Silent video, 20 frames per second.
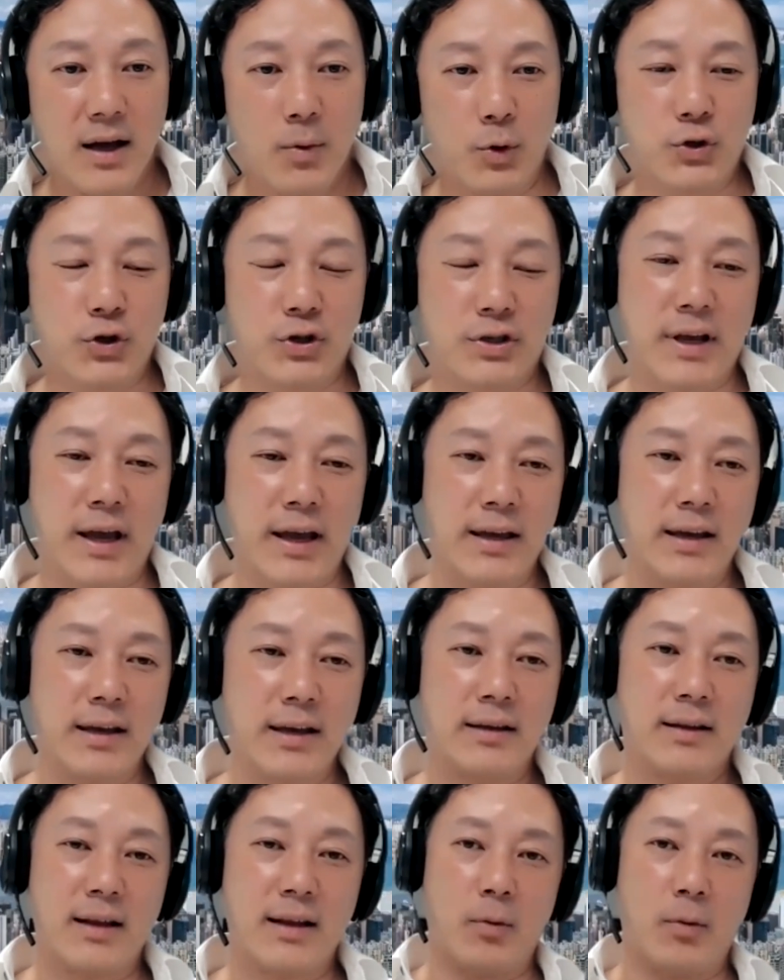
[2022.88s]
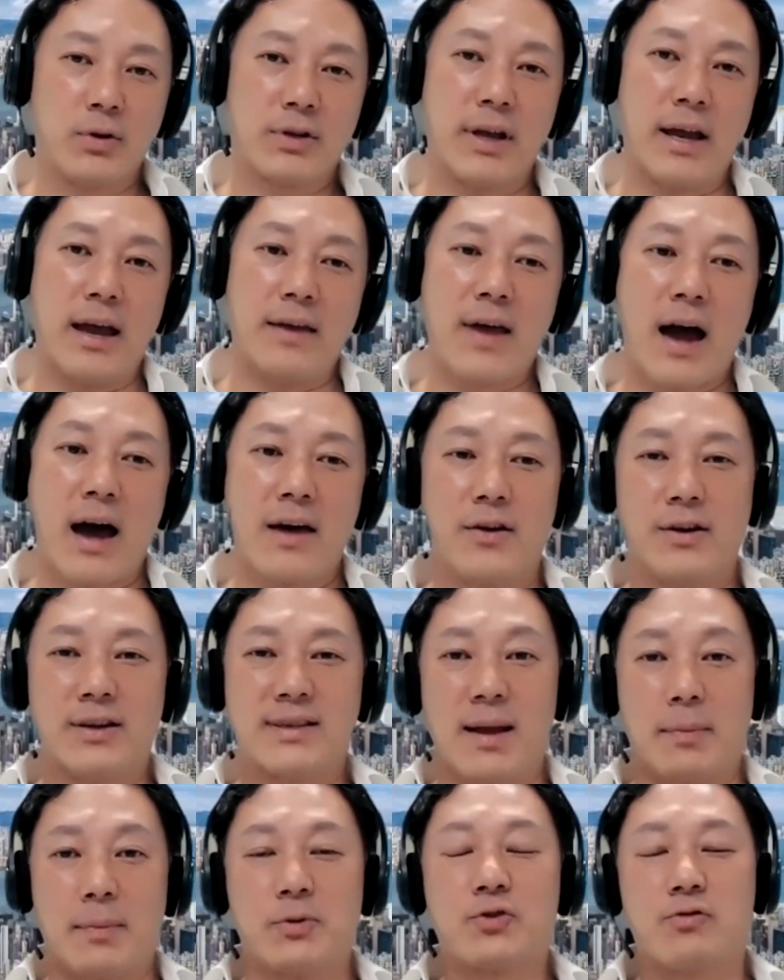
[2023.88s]
which is I would say another
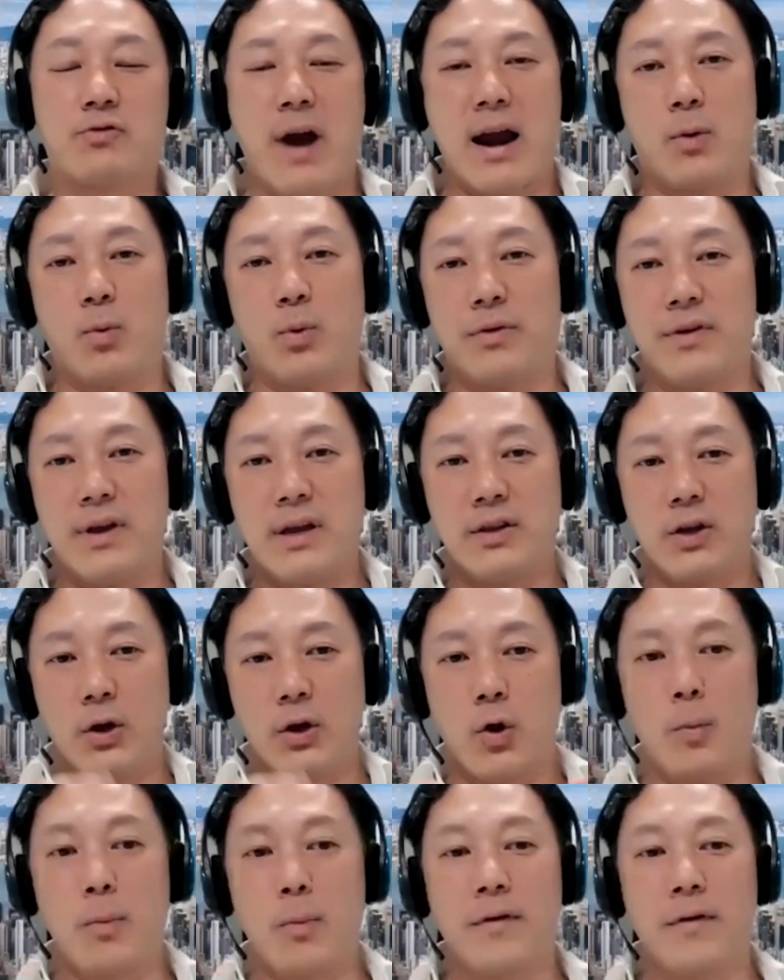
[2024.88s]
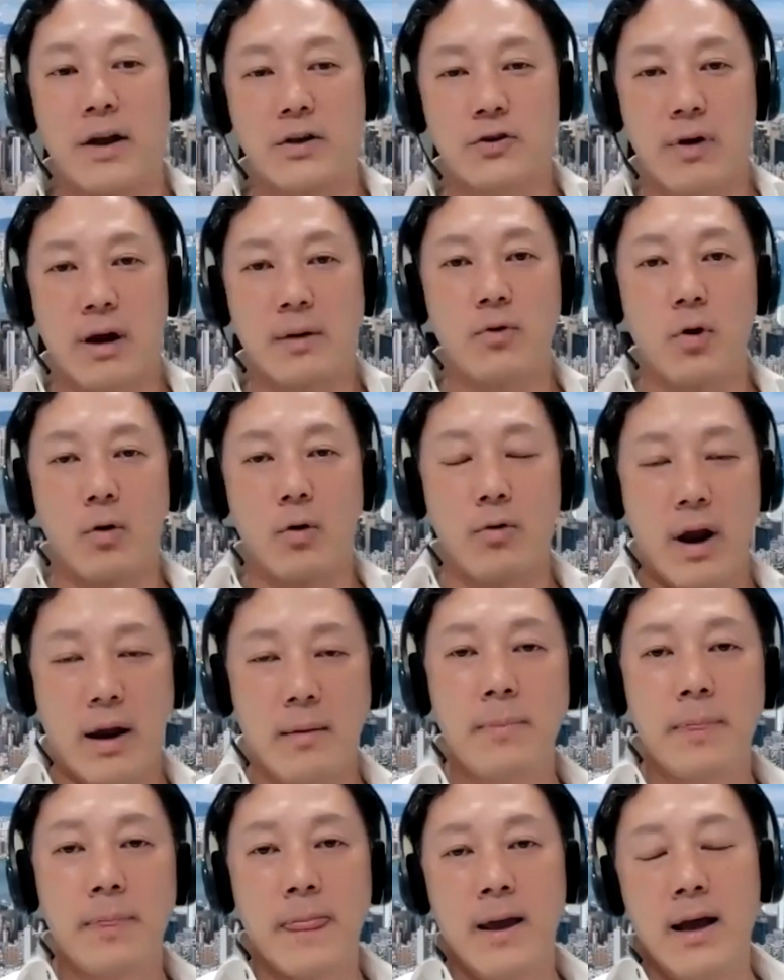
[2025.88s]
sub-track within the Global Fast Track
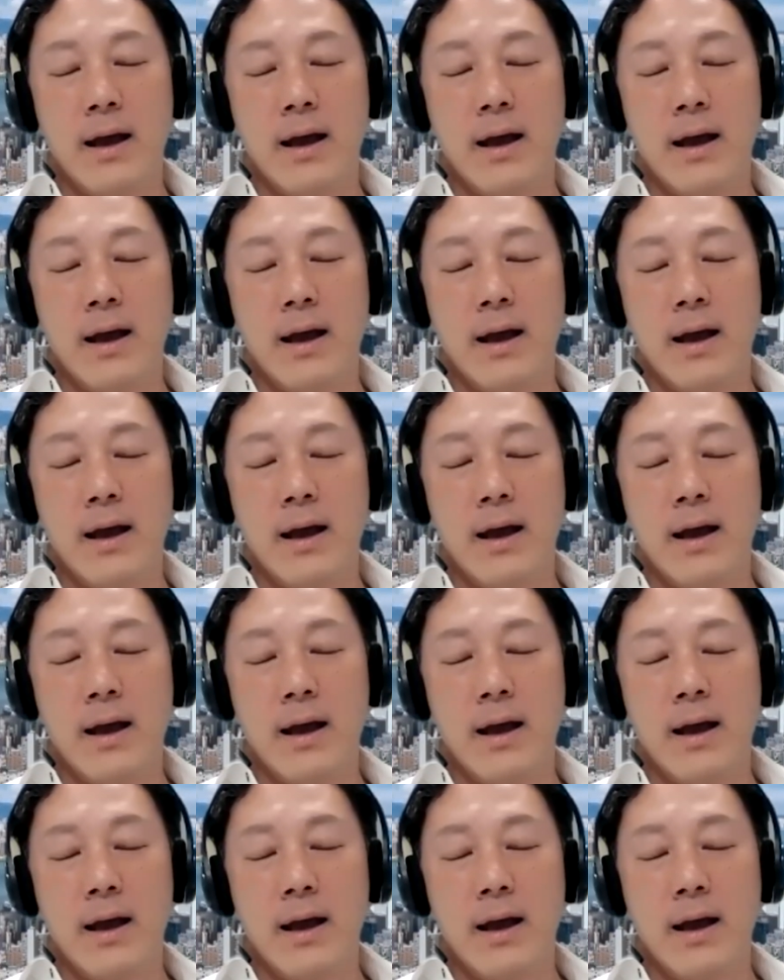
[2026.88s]
program.